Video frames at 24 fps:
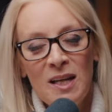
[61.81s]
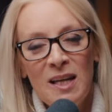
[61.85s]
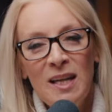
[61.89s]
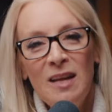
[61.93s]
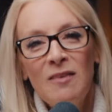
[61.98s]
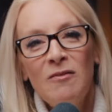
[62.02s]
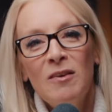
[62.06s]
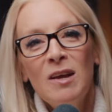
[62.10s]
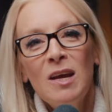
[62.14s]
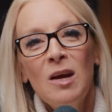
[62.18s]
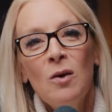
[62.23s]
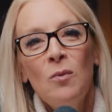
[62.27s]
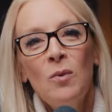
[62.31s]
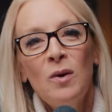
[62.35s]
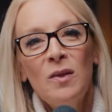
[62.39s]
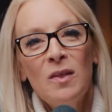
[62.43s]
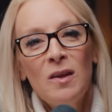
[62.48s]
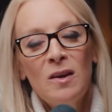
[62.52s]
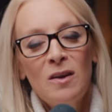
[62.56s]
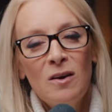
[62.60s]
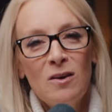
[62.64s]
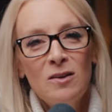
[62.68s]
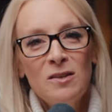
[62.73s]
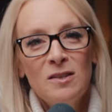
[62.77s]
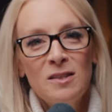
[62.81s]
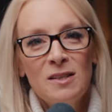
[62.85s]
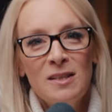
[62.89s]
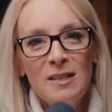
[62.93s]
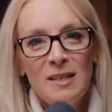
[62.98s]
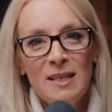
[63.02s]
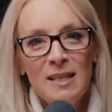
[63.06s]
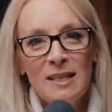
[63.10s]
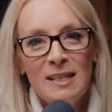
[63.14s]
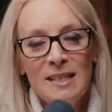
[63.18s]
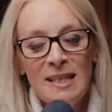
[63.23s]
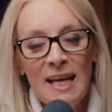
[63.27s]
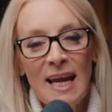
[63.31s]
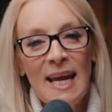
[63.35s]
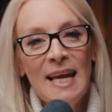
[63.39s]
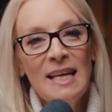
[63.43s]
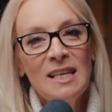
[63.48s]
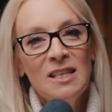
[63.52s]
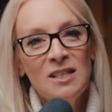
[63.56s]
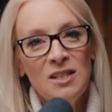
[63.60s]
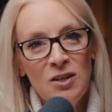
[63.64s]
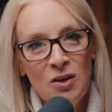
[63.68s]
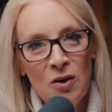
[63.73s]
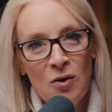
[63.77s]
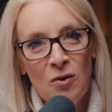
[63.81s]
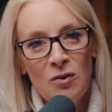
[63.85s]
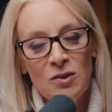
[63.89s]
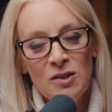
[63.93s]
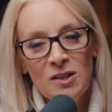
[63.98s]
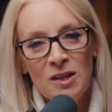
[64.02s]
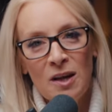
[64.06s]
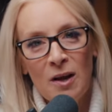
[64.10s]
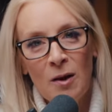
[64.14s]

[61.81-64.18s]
Living with a Narcissist, It's Not